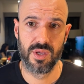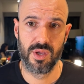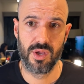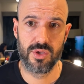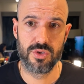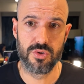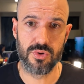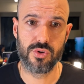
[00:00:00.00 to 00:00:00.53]

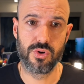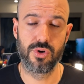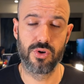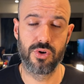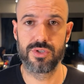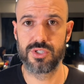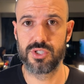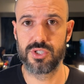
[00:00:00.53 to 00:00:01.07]
You
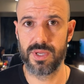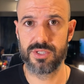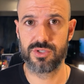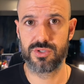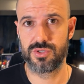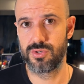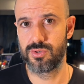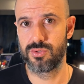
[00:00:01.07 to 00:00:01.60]
could switch
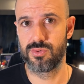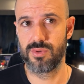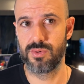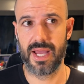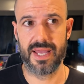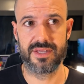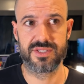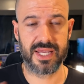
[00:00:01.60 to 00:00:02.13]
to
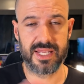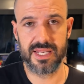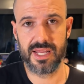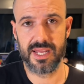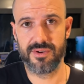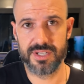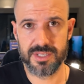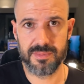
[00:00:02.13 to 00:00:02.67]
a
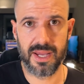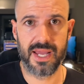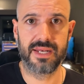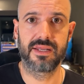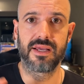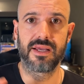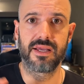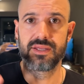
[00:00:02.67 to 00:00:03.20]
secondary
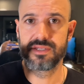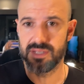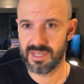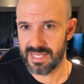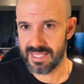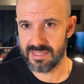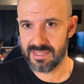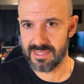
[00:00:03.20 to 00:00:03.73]
domain,
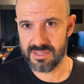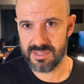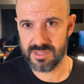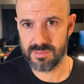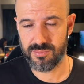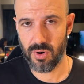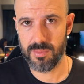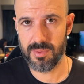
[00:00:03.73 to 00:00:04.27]
delete this
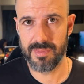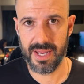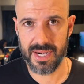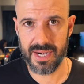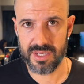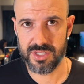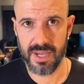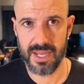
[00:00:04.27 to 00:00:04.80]

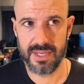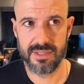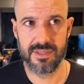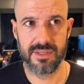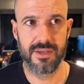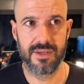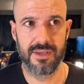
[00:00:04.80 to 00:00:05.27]
problematic domain,